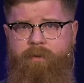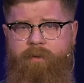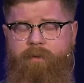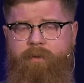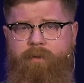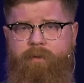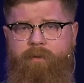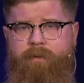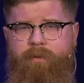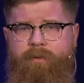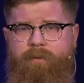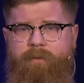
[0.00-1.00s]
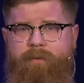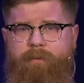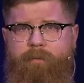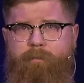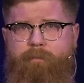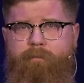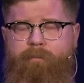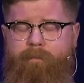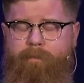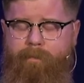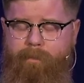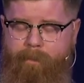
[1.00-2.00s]

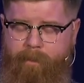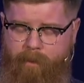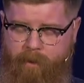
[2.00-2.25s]
(no one is talking)